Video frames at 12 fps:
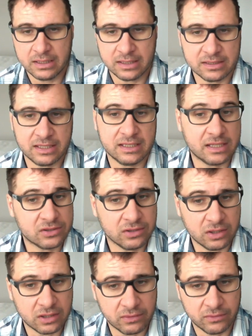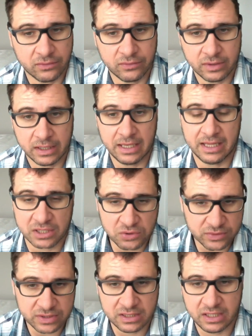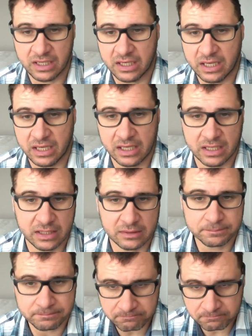they say it takes a lot of electricity and